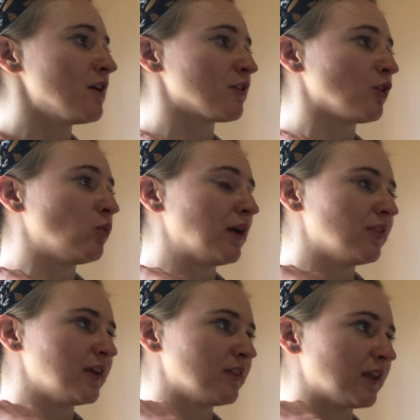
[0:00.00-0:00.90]
So one
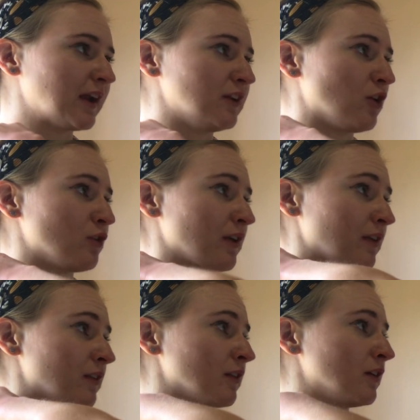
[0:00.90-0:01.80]
thing that I
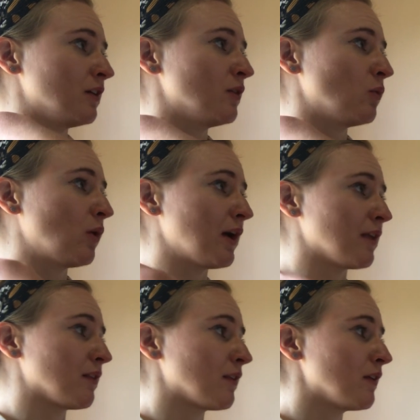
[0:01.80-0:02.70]
noticed
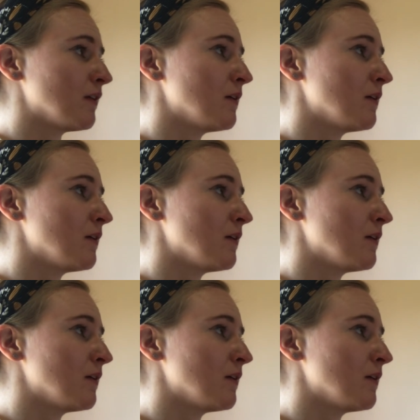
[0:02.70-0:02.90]
was